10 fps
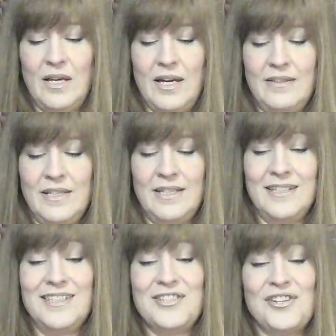And
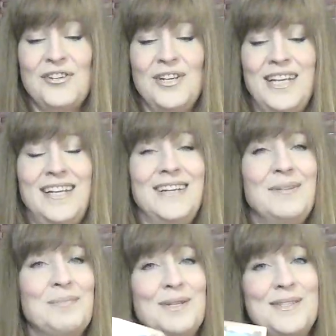then journey
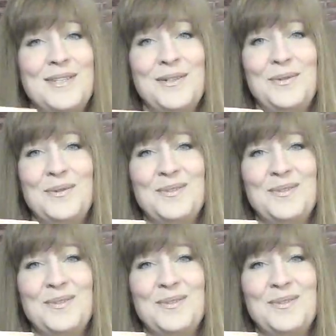number two,